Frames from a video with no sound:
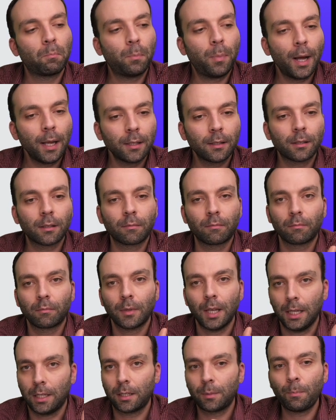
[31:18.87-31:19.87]
but
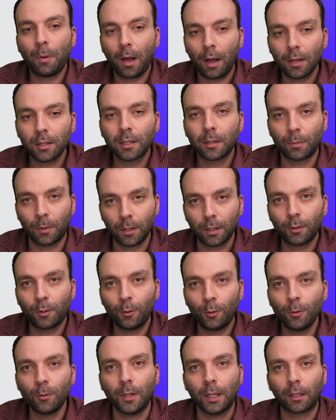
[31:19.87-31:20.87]
it's possible
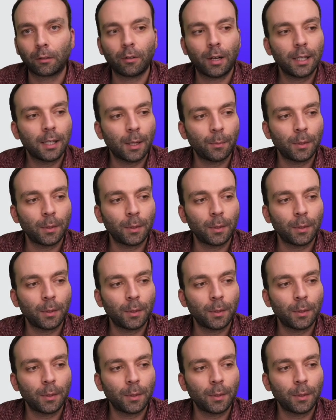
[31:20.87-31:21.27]
to do it, right?